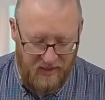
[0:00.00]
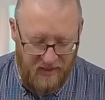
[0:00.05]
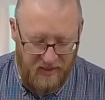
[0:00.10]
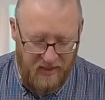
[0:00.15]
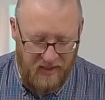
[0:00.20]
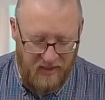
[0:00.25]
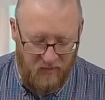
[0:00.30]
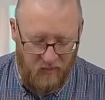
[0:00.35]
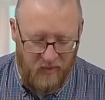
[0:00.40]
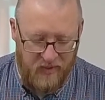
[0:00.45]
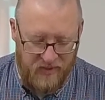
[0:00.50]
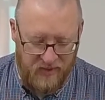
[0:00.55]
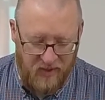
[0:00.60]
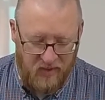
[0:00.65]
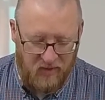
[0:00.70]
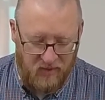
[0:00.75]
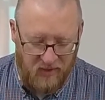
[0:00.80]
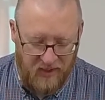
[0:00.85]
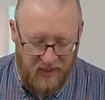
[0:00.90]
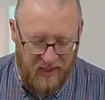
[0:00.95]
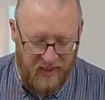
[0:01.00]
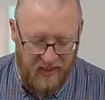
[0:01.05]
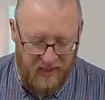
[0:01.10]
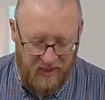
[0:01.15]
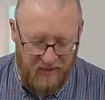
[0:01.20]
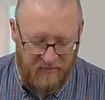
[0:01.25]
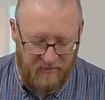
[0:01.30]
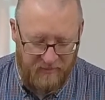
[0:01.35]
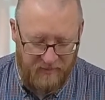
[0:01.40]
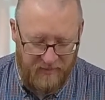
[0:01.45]
every single day.
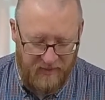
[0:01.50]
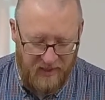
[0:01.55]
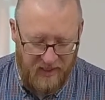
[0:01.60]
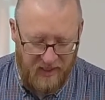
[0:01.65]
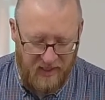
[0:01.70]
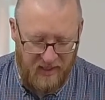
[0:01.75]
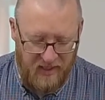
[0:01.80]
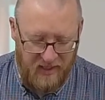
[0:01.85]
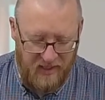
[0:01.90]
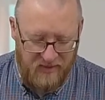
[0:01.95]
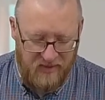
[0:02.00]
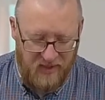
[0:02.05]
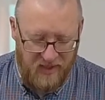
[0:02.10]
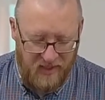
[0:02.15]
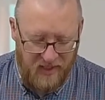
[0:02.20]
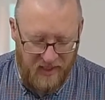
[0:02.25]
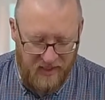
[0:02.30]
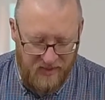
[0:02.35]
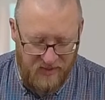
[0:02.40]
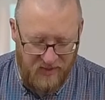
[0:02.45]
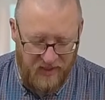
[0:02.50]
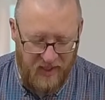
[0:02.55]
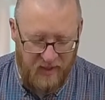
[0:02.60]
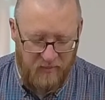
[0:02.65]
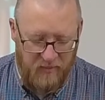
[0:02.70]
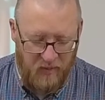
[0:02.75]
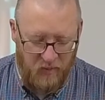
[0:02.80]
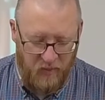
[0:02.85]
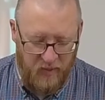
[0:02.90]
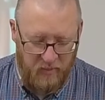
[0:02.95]
It's in His name
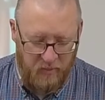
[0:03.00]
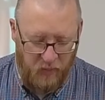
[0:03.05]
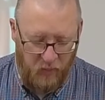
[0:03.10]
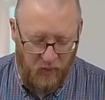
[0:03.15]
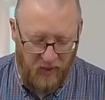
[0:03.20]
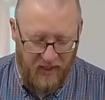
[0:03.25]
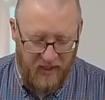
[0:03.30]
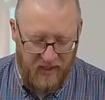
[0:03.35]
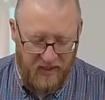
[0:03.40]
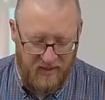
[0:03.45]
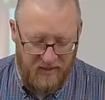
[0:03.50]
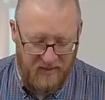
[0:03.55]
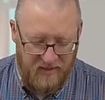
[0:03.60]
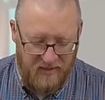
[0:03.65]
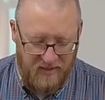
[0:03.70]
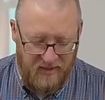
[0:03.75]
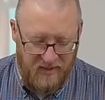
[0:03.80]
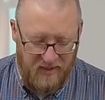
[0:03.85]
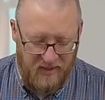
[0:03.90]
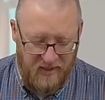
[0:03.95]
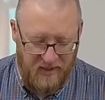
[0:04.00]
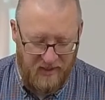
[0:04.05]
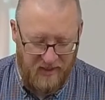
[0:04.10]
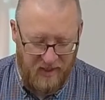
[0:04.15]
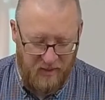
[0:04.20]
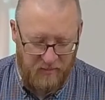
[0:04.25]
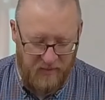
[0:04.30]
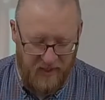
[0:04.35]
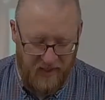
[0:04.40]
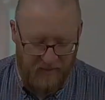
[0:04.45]
that we pray.
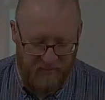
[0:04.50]
Amen.